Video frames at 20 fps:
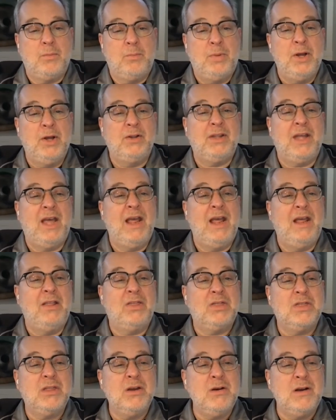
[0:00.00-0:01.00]
built a
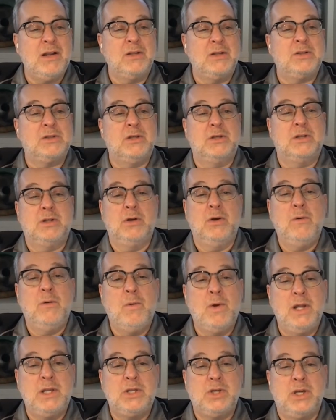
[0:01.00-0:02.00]
third institute,
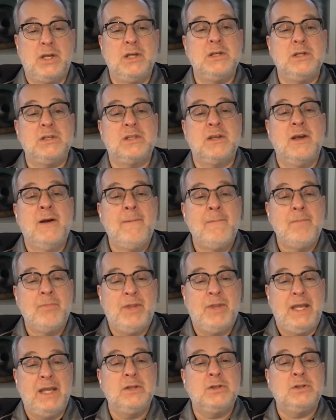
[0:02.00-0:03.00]
which is
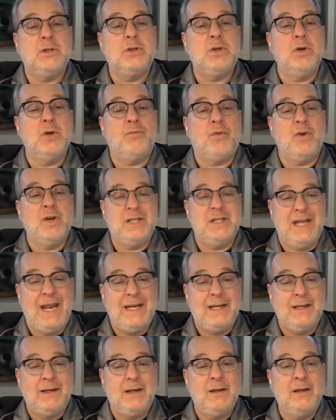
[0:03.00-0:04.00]
the Institute for
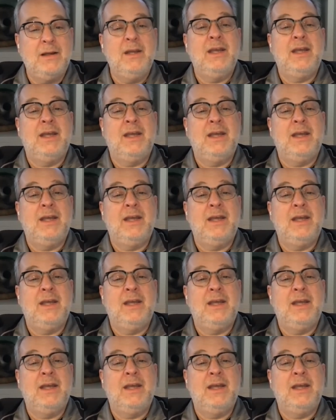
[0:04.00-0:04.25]
Data,